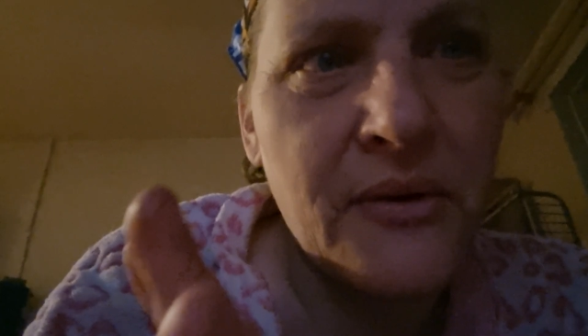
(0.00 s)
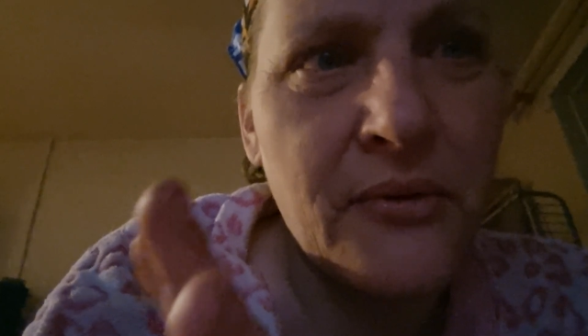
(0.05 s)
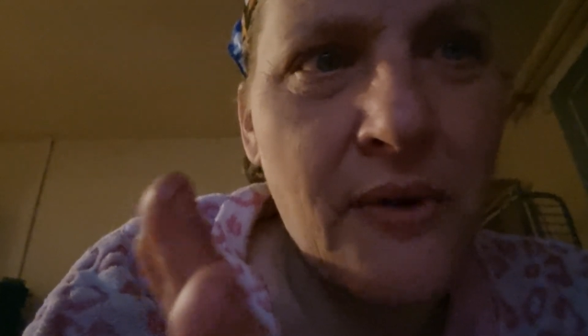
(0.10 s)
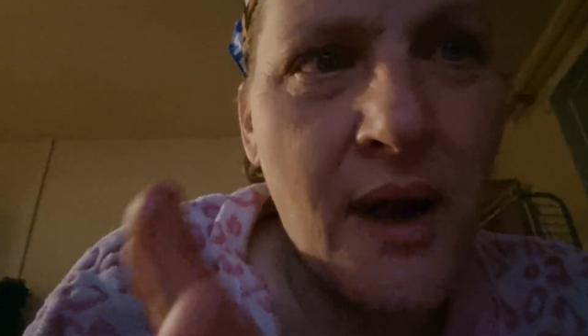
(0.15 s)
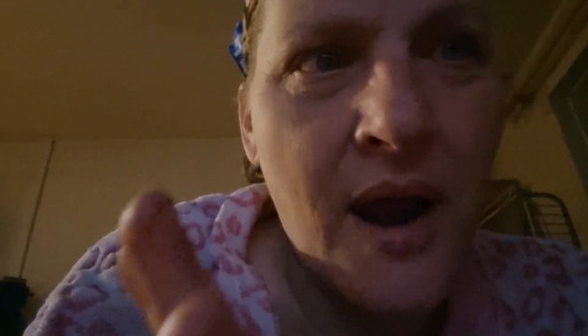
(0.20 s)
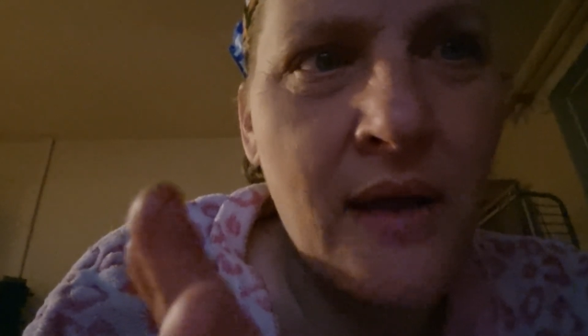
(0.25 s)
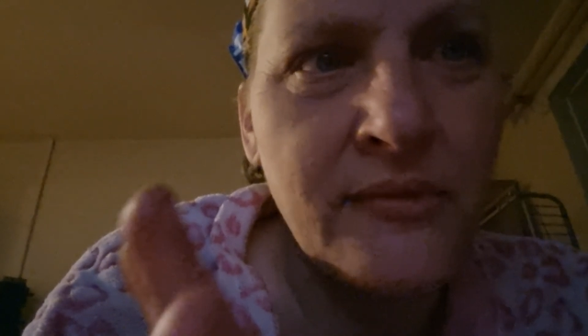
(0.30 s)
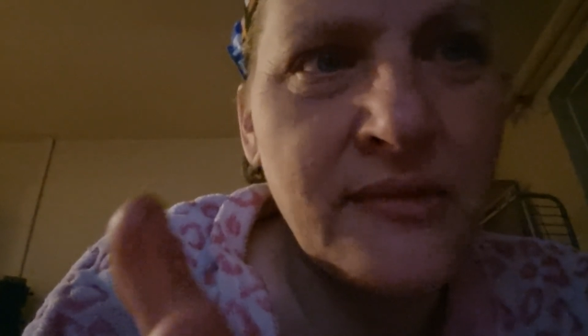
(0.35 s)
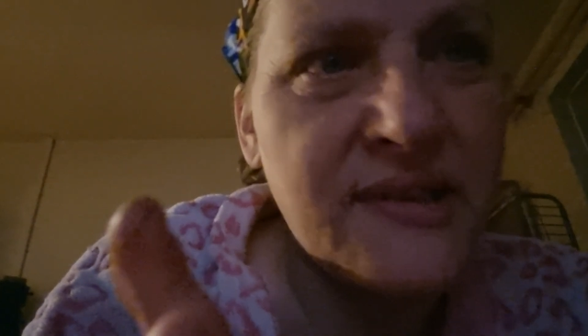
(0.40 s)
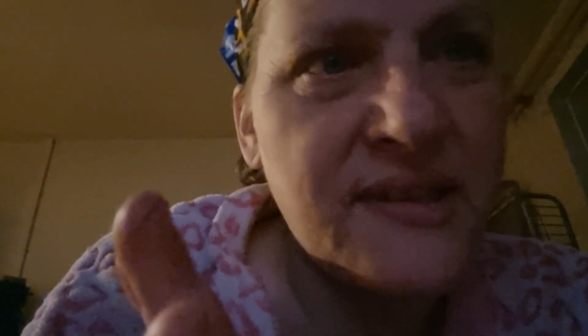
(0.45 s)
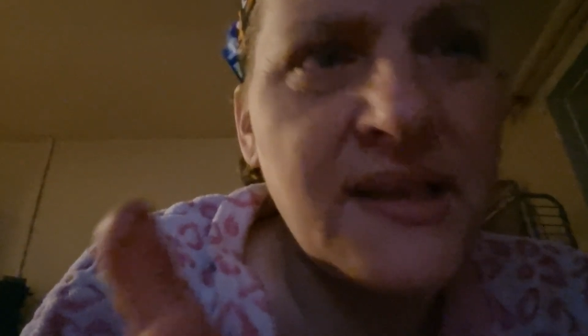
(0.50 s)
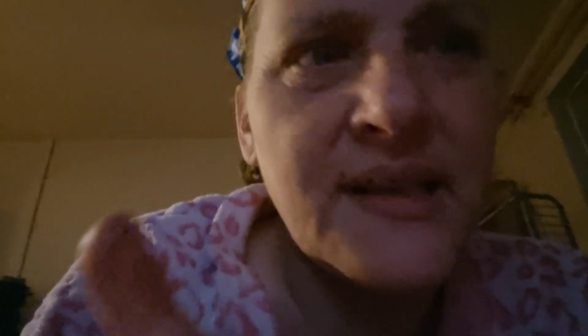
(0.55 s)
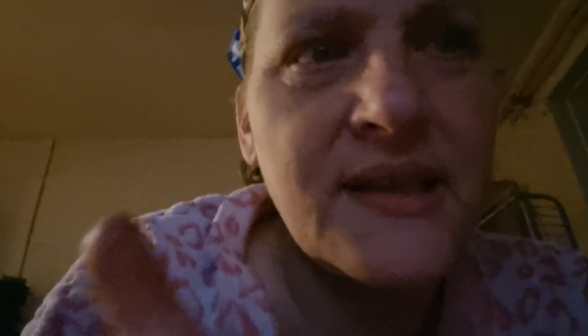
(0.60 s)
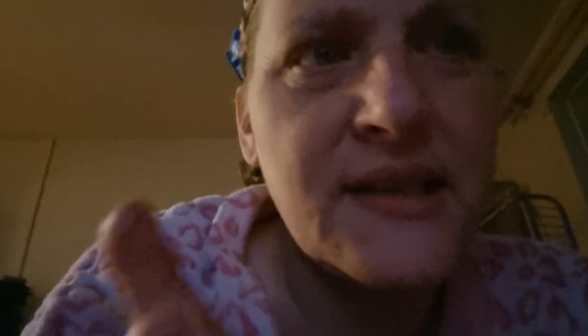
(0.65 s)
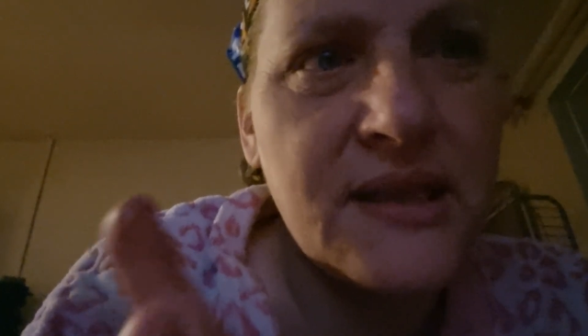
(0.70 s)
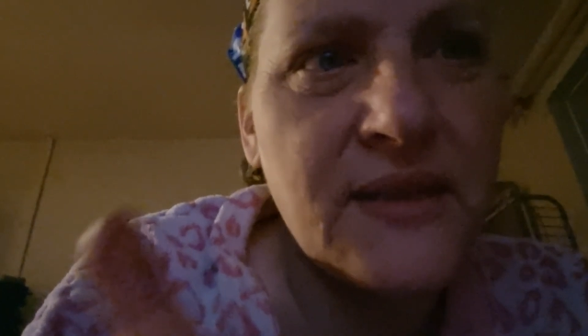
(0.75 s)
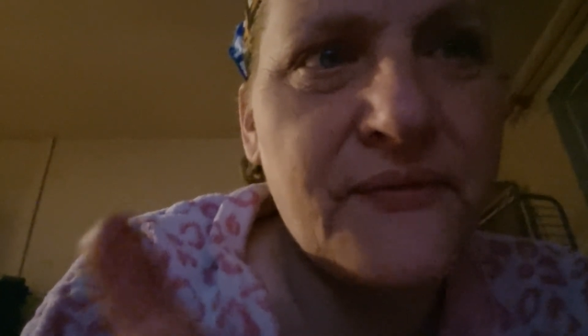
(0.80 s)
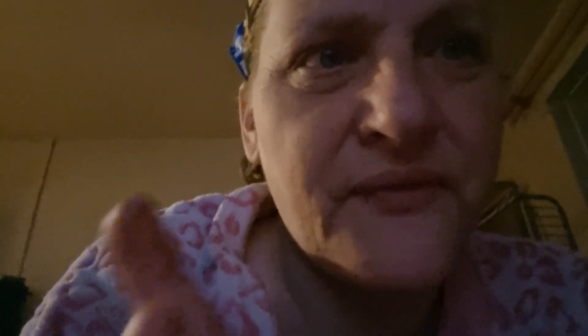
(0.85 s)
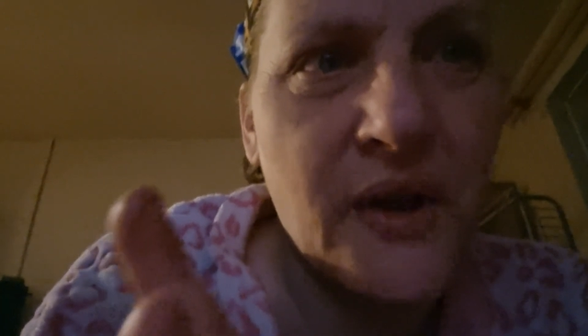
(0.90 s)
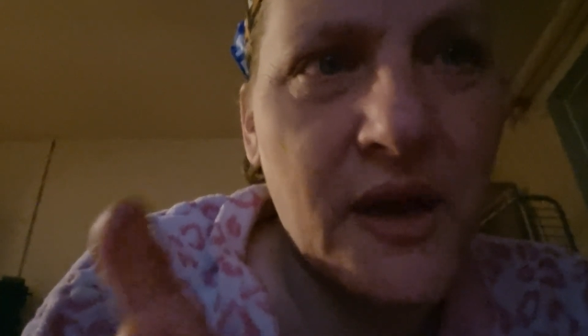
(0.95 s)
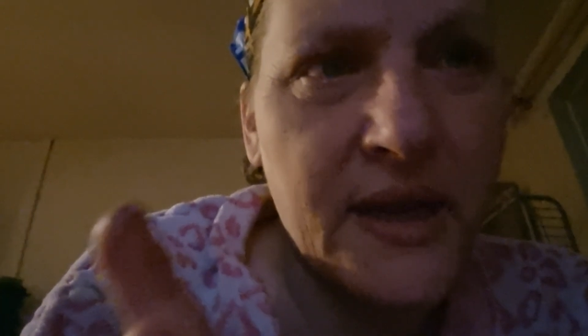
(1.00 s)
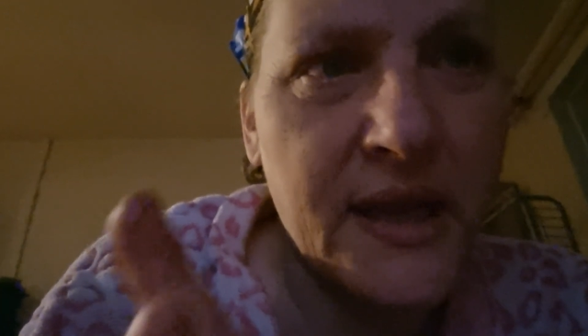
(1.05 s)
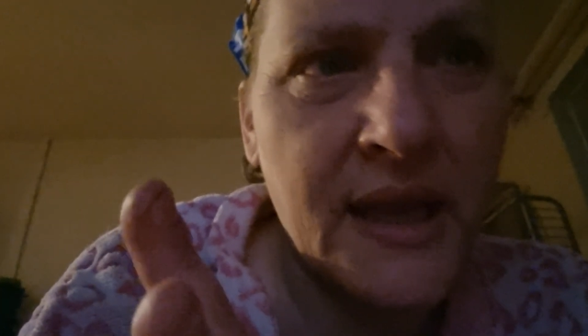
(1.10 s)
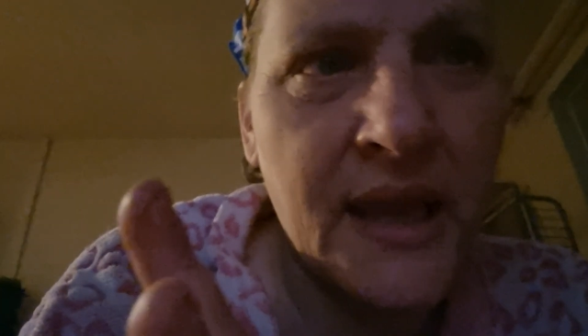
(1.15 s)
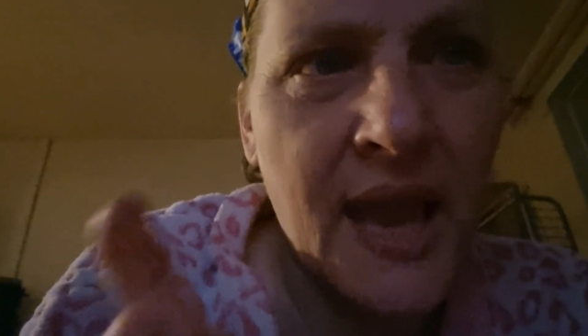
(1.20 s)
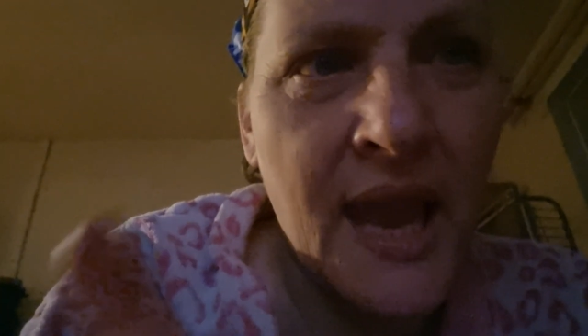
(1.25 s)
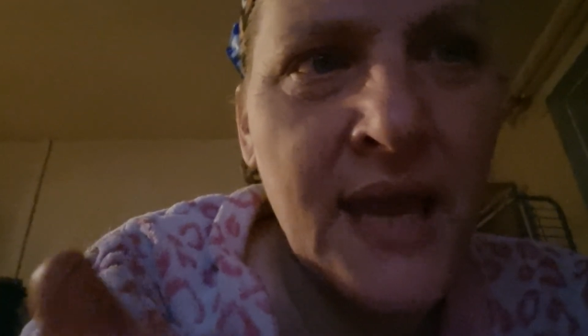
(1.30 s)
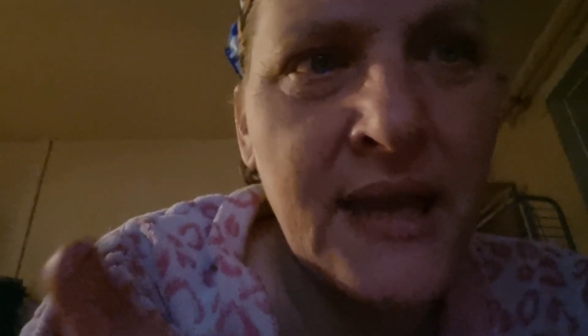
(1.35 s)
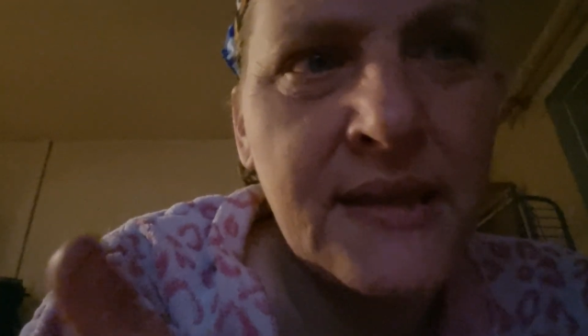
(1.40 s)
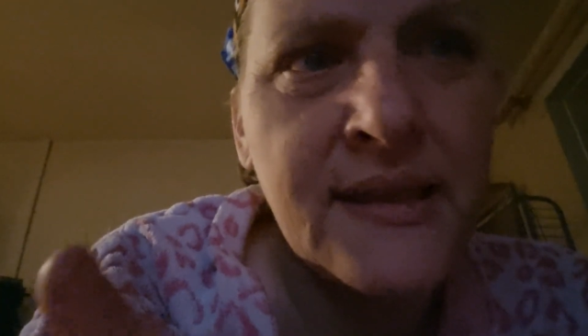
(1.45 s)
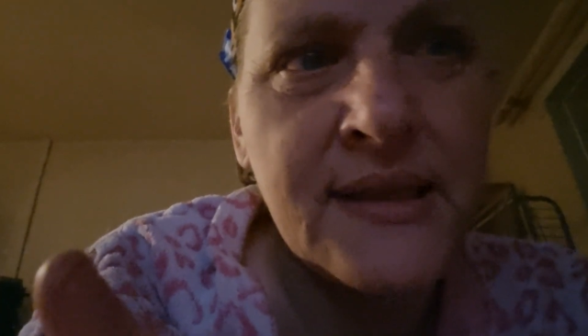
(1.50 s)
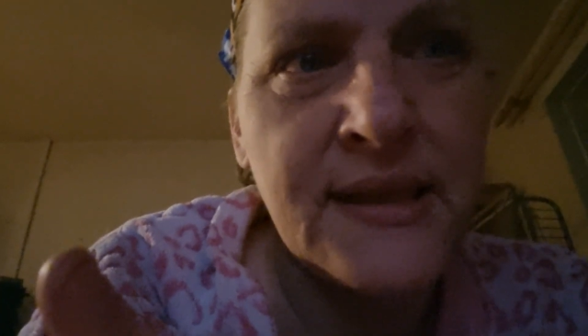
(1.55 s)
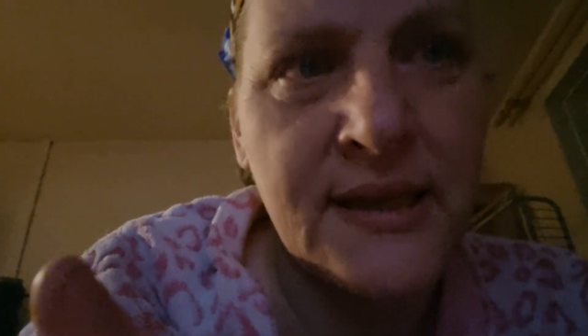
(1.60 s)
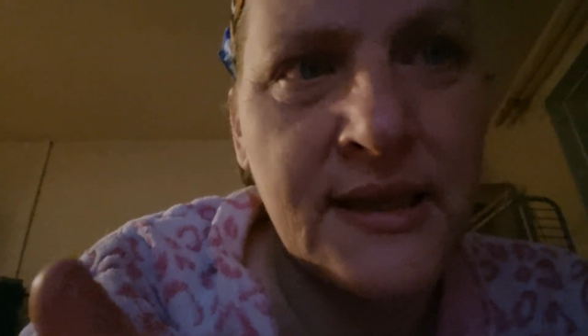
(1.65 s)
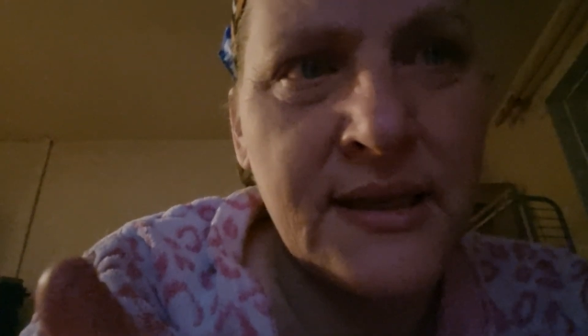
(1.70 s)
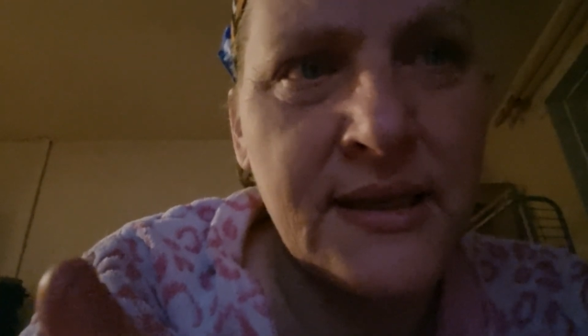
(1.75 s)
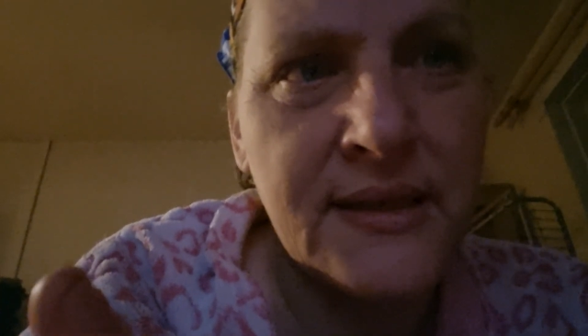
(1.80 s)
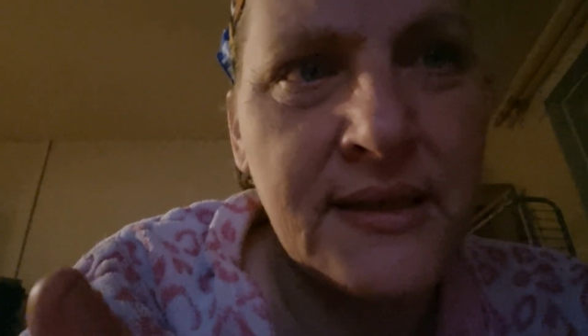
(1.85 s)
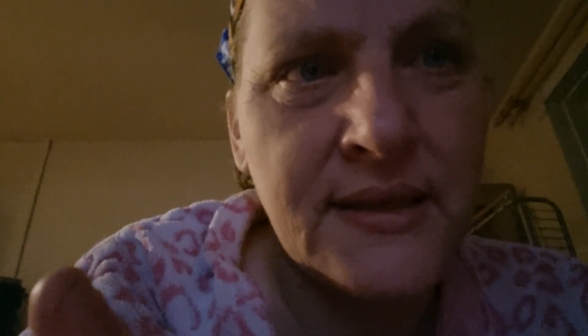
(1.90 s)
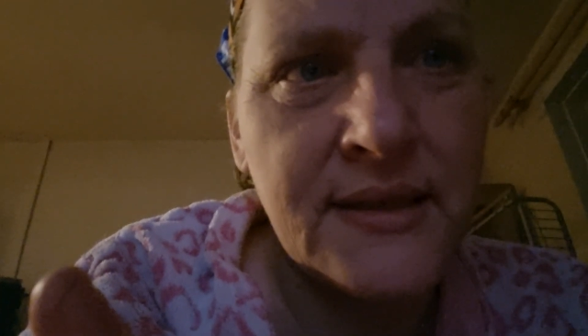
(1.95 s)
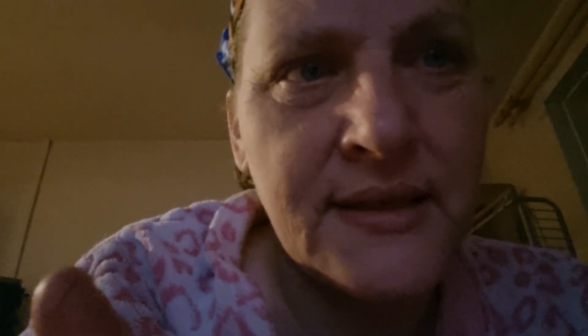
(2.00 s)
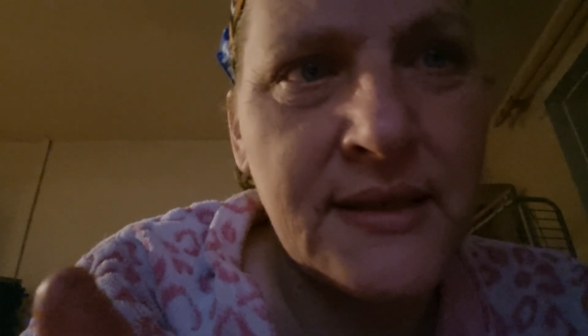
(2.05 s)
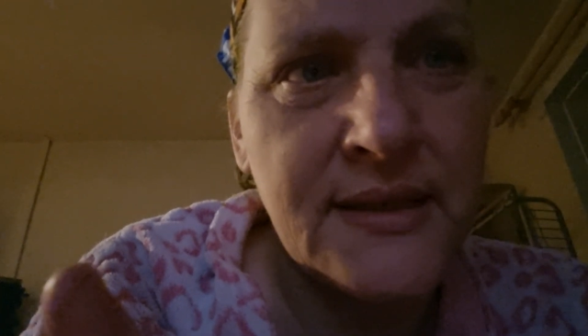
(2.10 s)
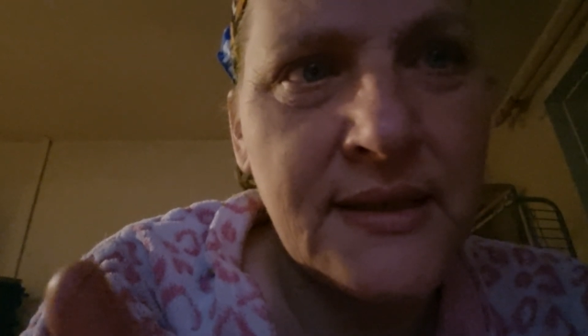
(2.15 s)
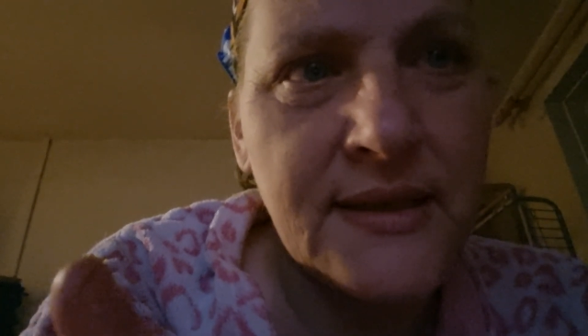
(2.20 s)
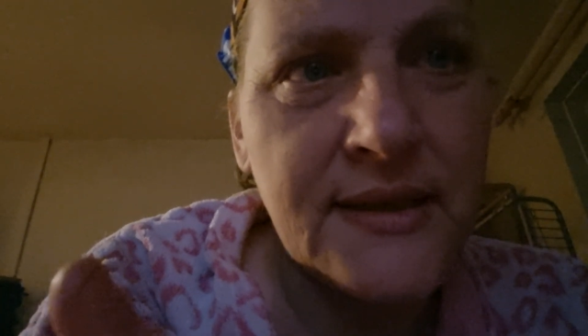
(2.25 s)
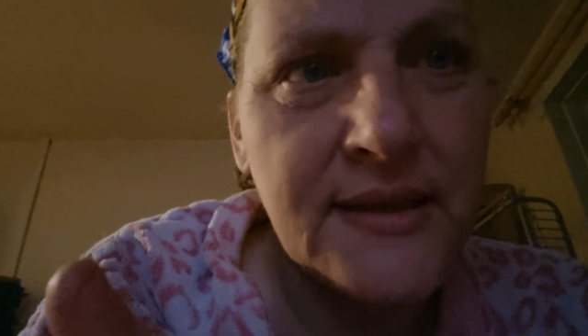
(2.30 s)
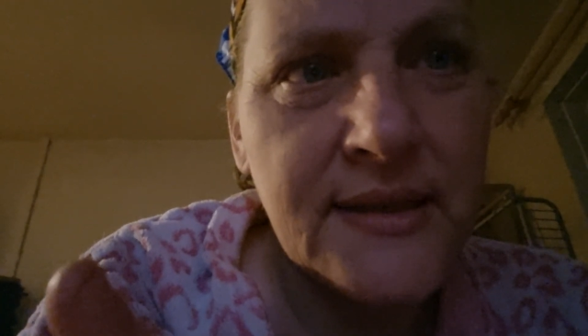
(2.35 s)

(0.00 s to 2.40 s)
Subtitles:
around since the fucking 80s.